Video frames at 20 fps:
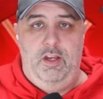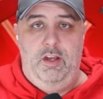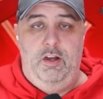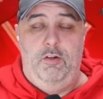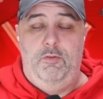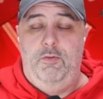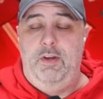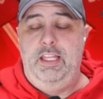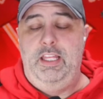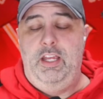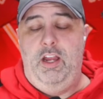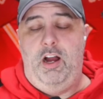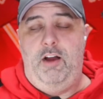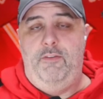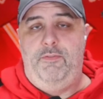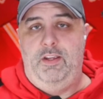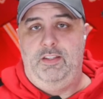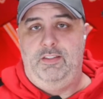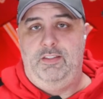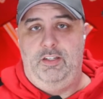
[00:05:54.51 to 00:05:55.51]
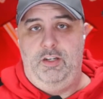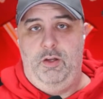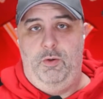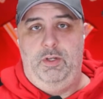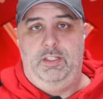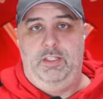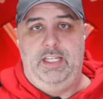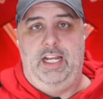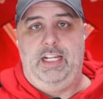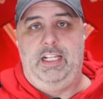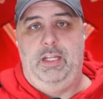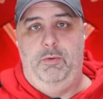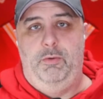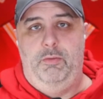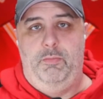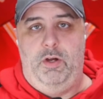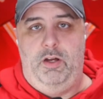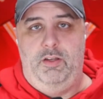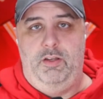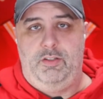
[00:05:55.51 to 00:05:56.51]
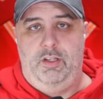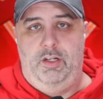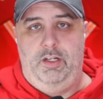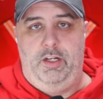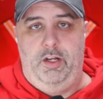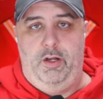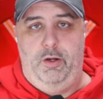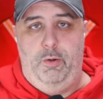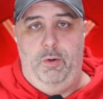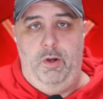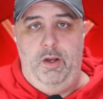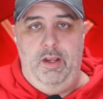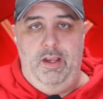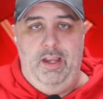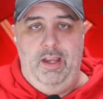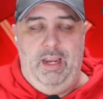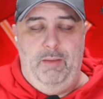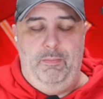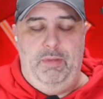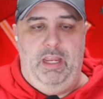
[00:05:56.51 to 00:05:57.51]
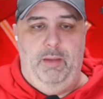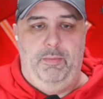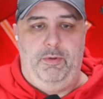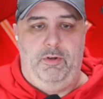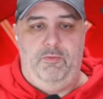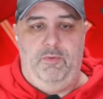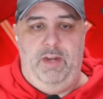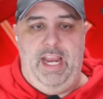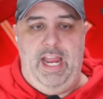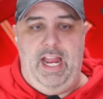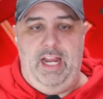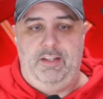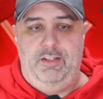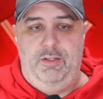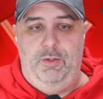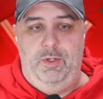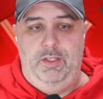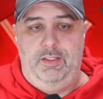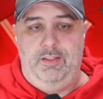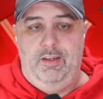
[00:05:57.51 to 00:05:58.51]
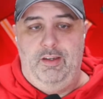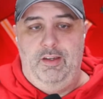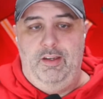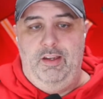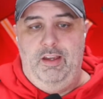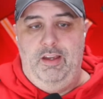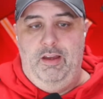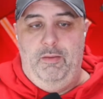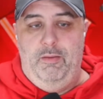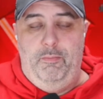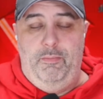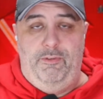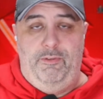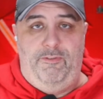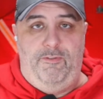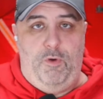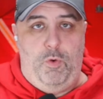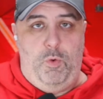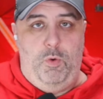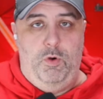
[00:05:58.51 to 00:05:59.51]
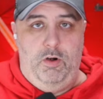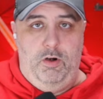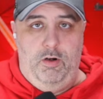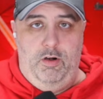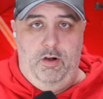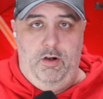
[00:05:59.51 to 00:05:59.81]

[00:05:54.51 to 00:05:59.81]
or read the offense and know exactly where the ball is going to go and be able to react to it before